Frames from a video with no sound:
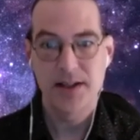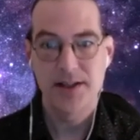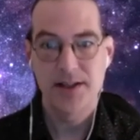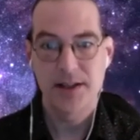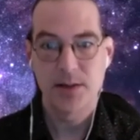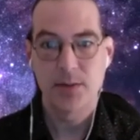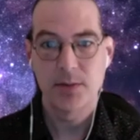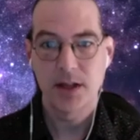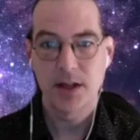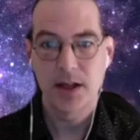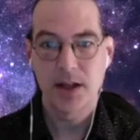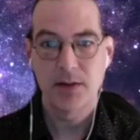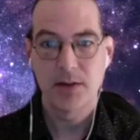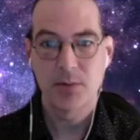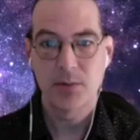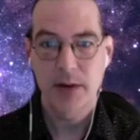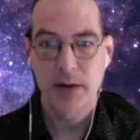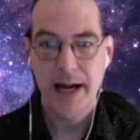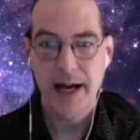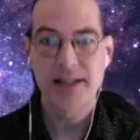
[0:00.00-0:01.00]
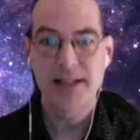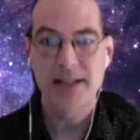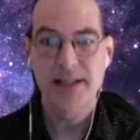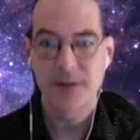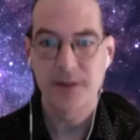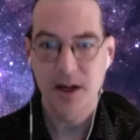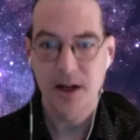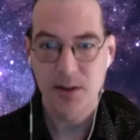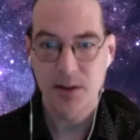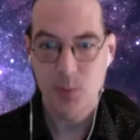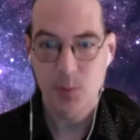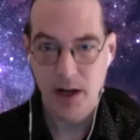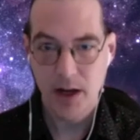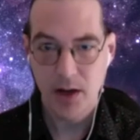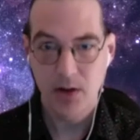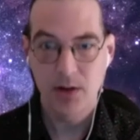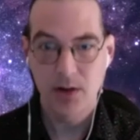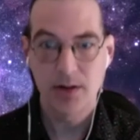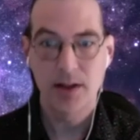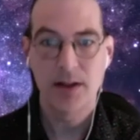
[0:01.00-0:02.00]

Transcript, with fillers: in rats fairly well.